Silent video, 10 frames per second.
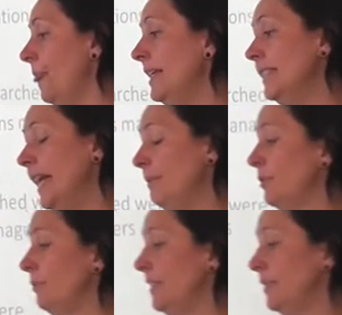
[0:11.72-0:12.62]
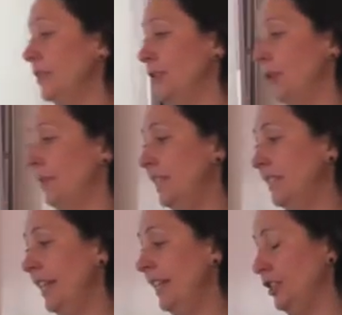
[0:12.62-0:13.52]
And it came to research
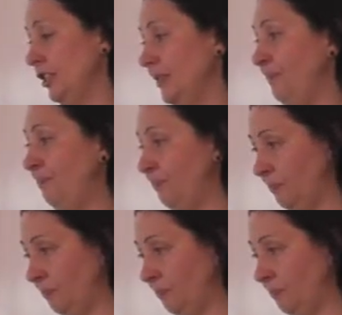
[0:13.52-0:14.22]
orientation.